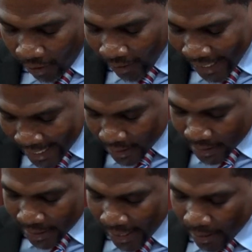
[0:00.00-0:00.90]
or
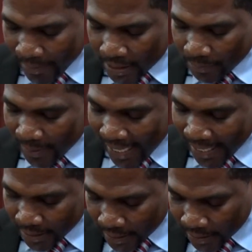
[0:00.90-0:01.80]
less cannabis
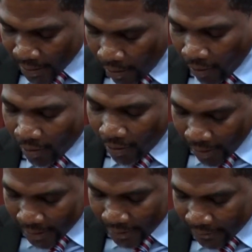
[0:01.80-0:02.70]
plants or
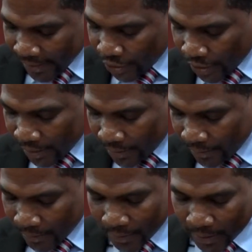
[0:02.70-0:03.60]
cultivation